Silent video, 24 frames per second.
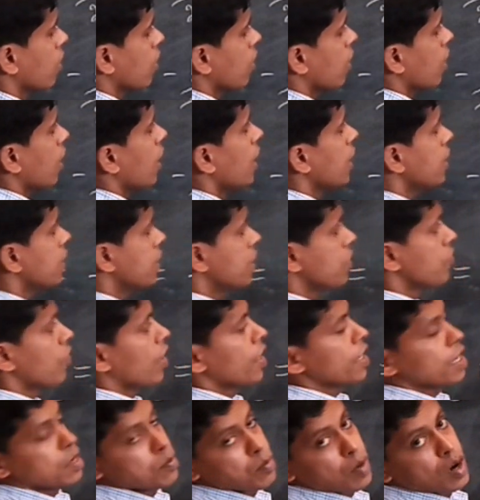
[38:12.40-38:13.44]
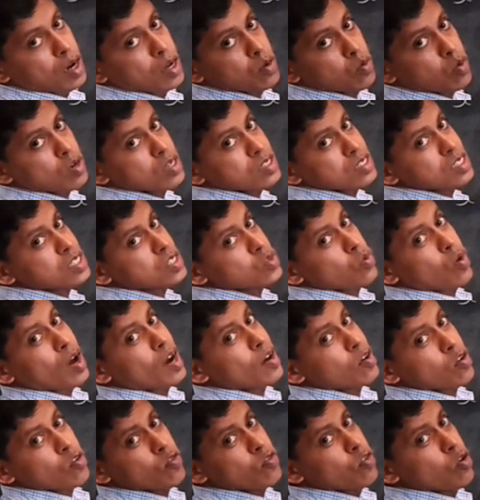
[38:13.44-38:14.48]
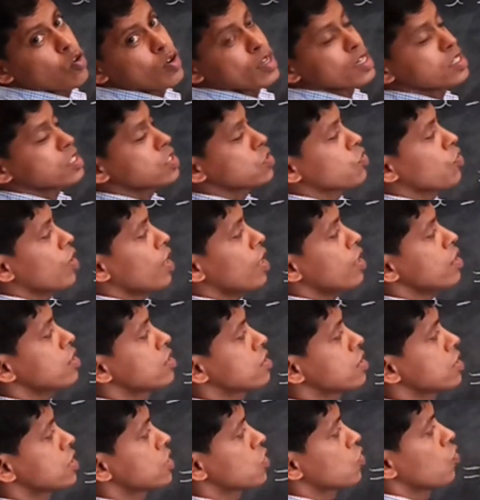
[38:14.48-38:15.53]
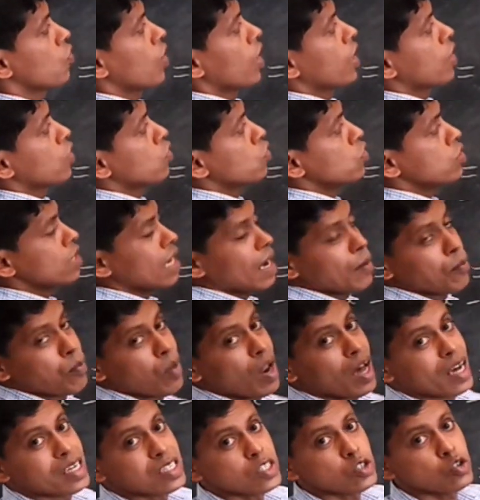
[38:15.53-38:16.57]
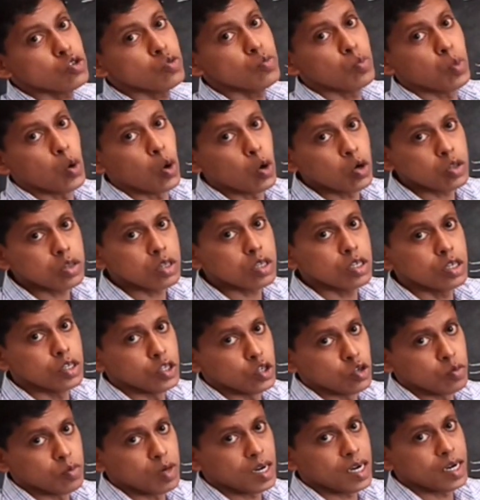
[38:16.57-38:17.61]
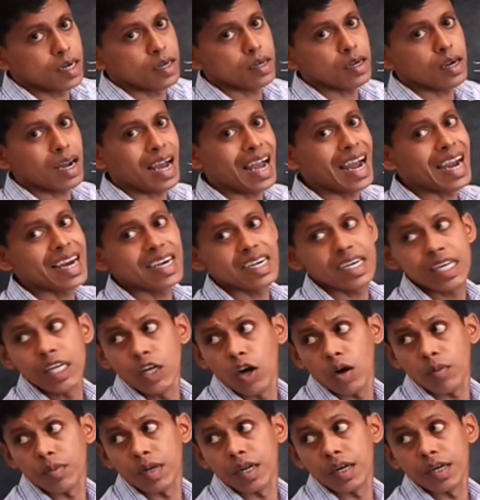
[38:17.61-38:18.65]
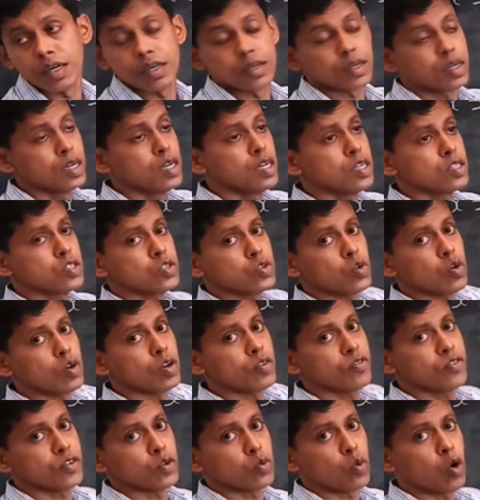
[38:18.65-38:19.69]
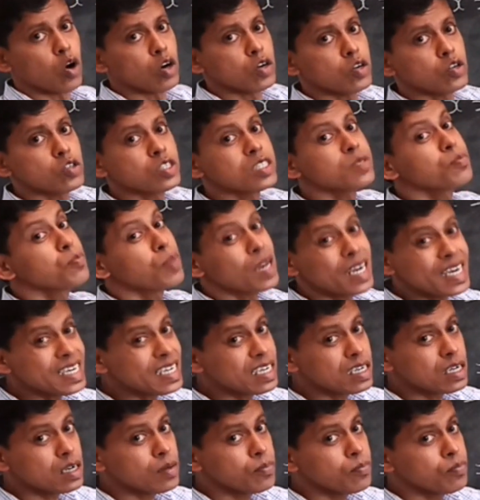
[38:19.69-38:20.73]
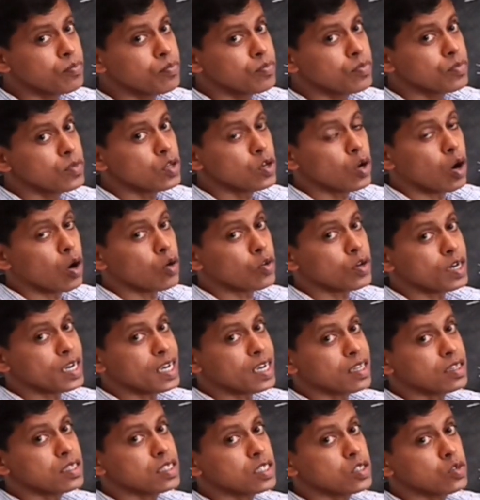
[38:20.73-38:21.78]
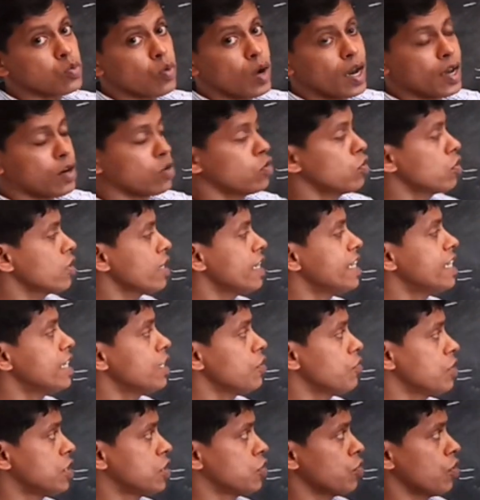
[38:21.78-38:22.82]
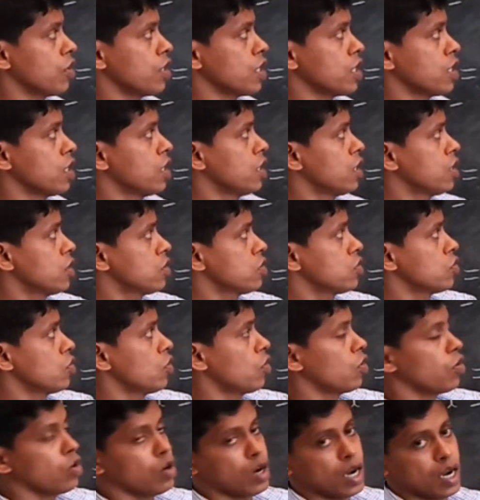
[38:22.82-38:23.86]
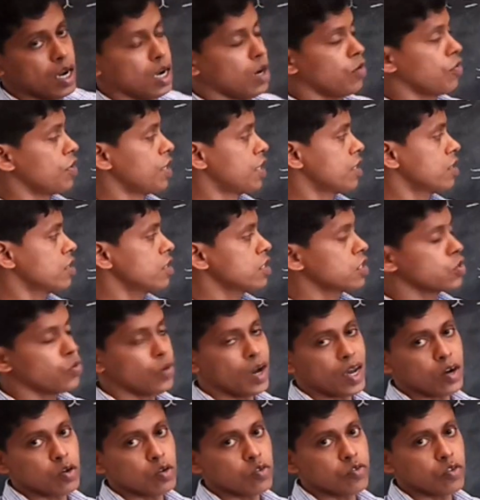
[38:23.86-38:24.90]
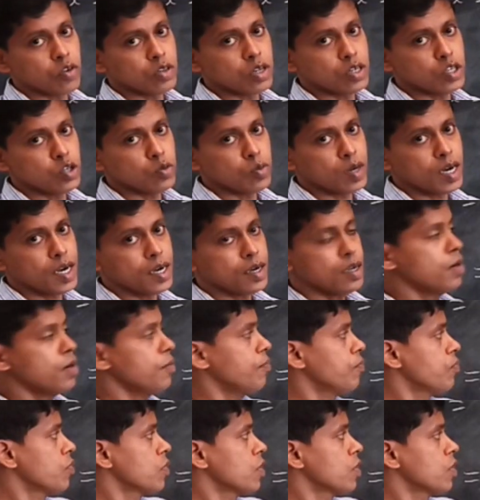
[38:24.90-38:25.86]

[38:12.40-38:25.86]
and divided by, what is the square root of 4a square? See, square root applies to both numerator and denominator. So, if you want to split, you have to take the square root individually. So, I have written the square root for the numerator.